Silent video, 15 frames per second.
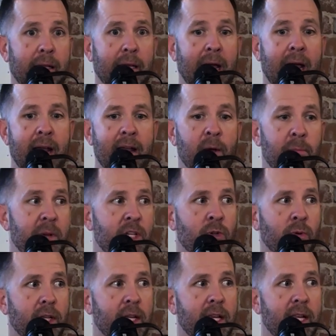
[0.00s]
I
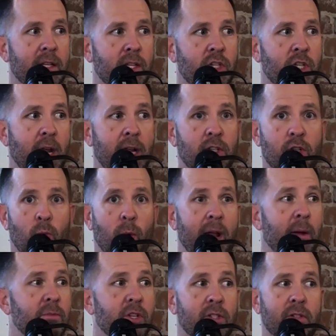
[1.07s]
habitually need to change the way
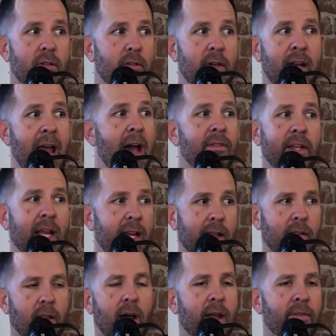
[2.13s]
I'm just
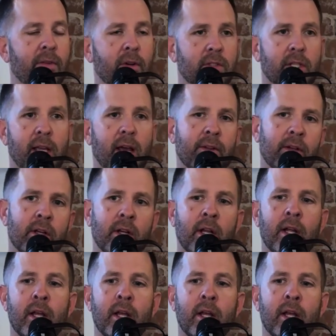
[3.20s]
navigating life altogether,